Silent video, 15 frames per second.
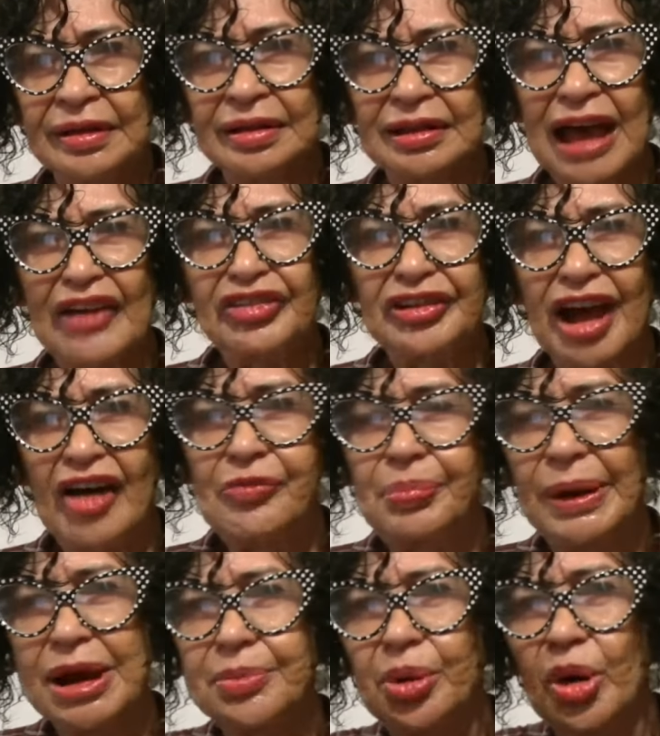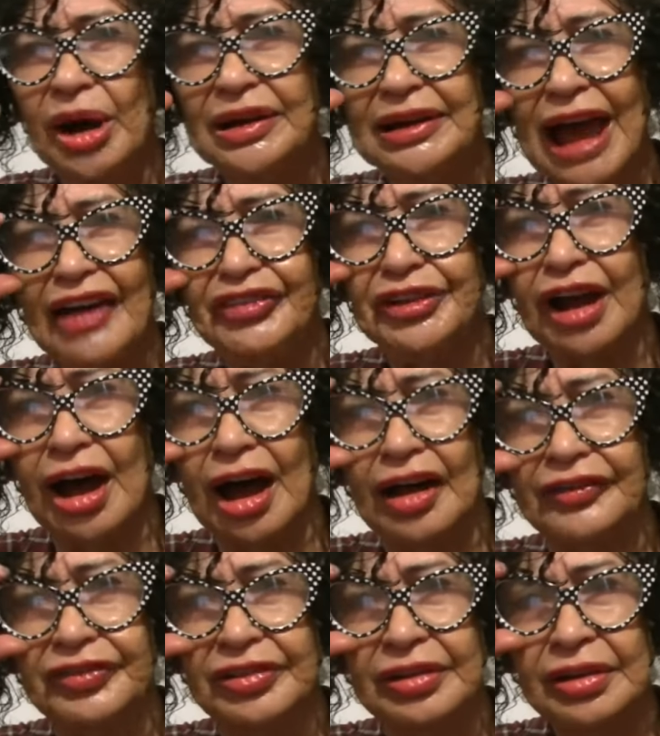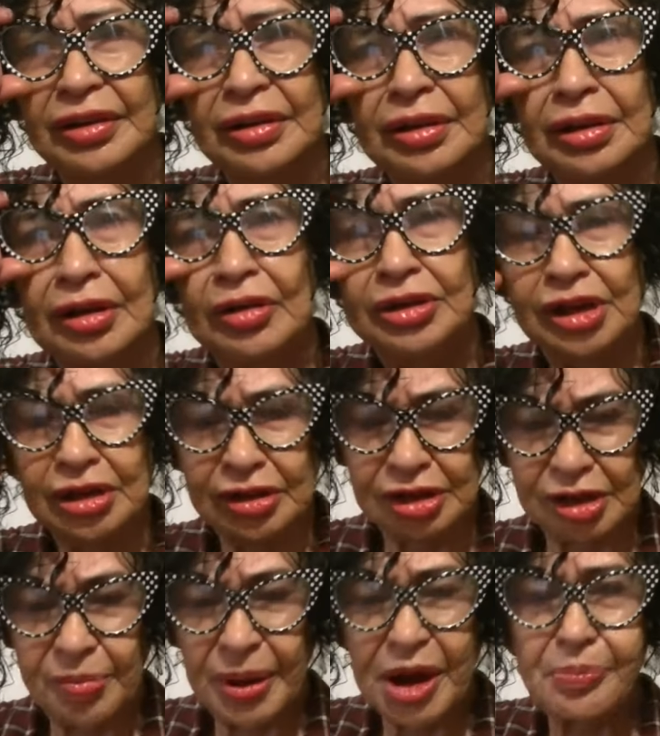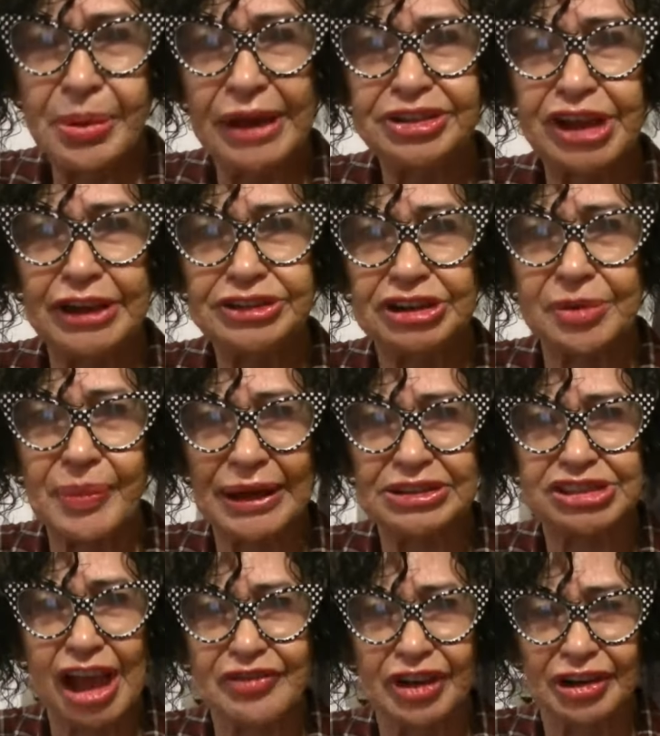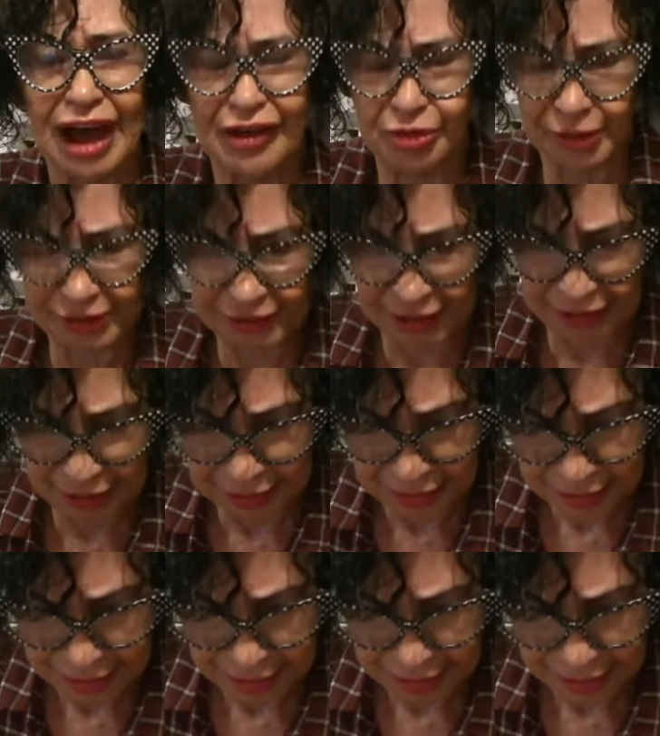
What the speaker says: Laugh it off, buddy boy. Laugh it off. You better pay attention. It might save your life one day.